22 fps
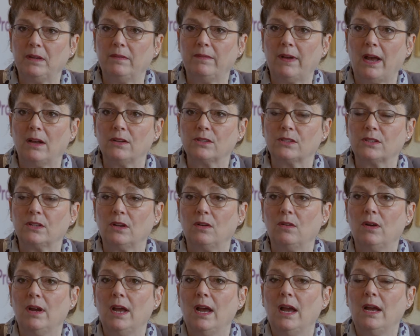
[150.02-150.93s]
evals.
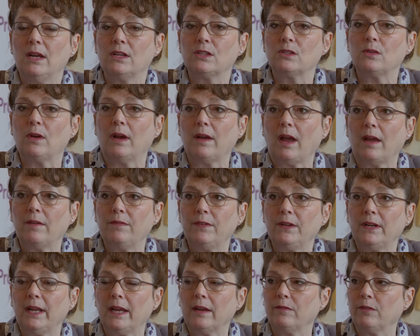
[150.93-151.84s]
So I
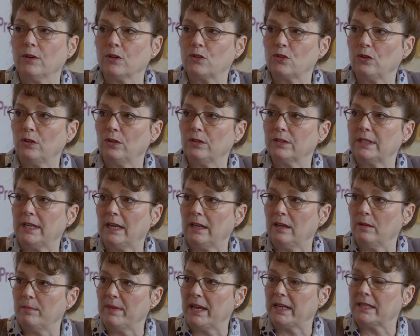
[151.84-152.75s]
feel like virtual
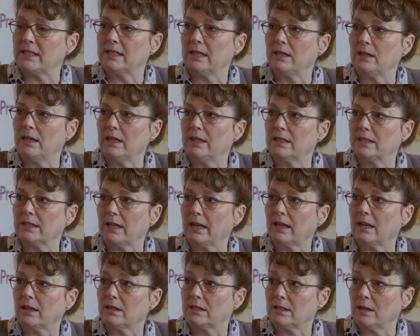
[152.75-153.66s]
telemedicine is
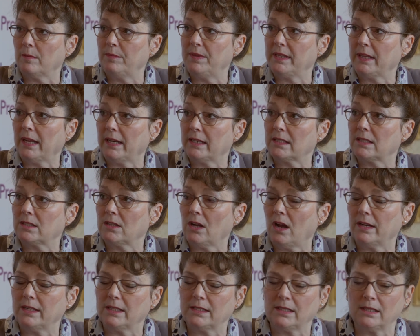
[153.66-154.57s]
like something that it's
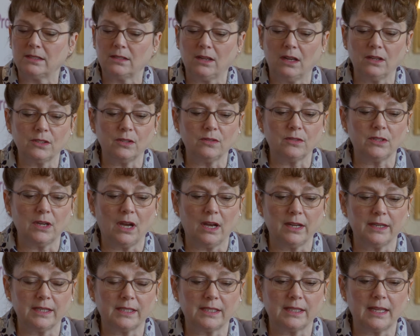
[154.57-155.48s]
taught us. It's also
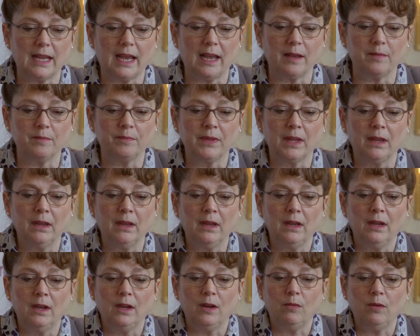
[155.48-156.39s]
taught us that
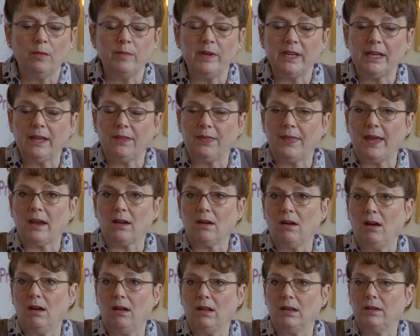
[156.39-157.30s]
when we get that
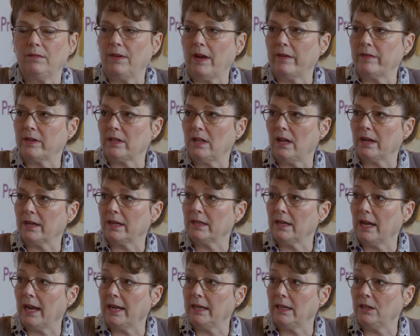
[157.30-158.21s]
call at 5 o'clock at
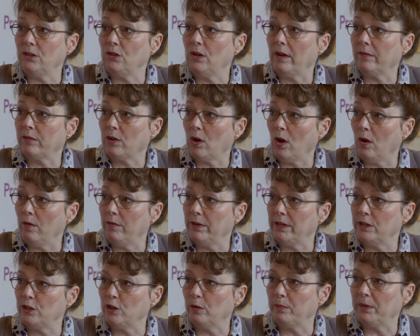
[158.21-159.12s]
night and you have COVID
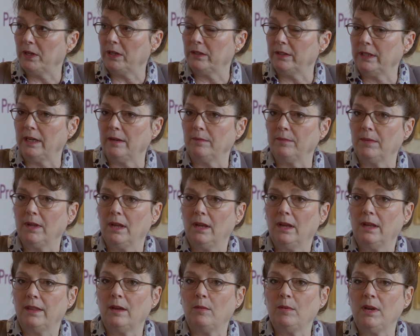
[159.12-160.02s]
in your building,
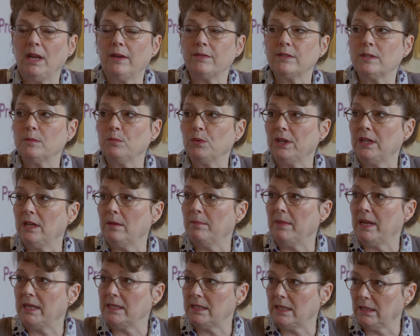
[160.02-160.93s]
that we have some pretty
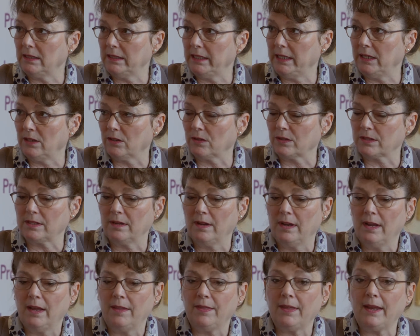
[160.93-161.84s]
amazing leaders
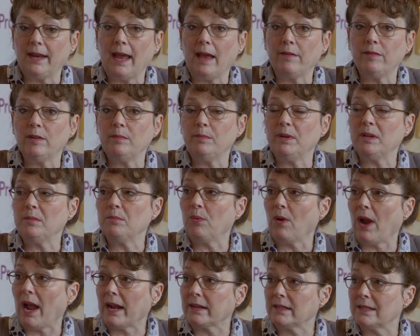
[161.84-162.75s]
that haven't been
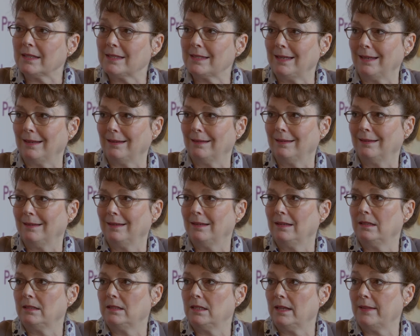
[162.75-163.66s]
practicing
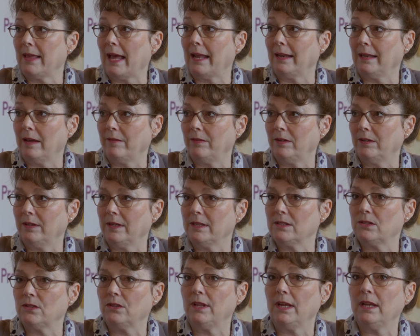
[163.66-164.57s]
to that level.
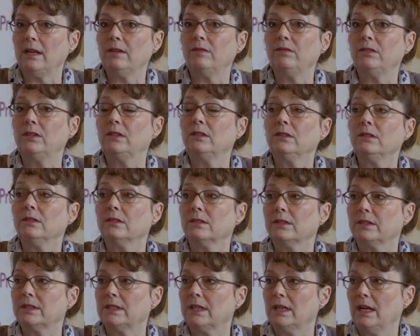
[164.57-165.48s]
And so they have
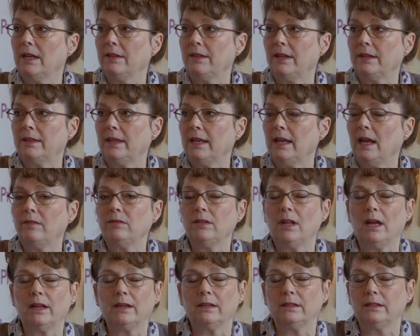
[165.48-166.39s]
learned that they have a
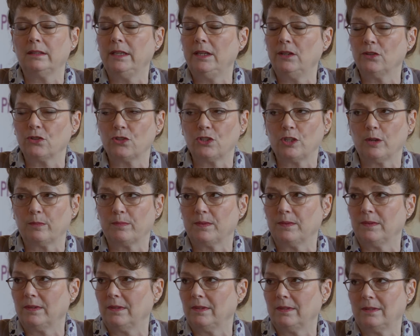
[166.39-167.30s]
lot of leadership
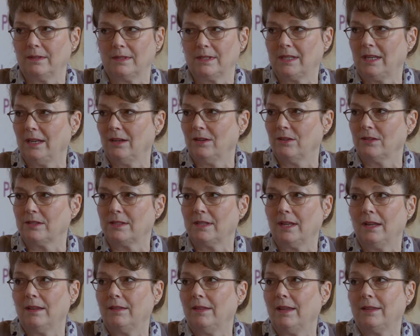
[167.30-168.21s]
skills
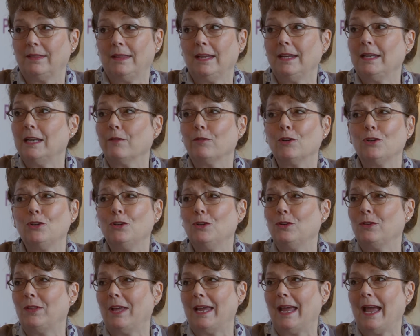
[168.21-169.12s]
that they never
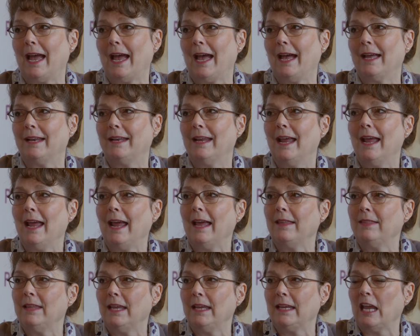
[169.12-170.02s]
knew they had,
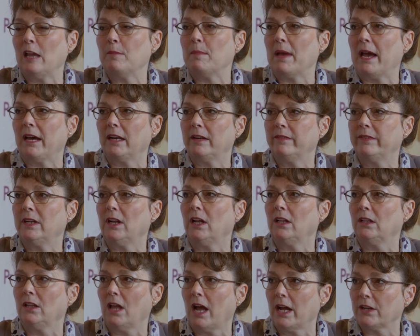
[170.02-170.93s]
and they came out of it a
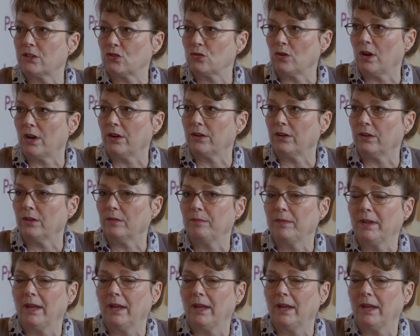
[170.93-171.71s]
lot stronger.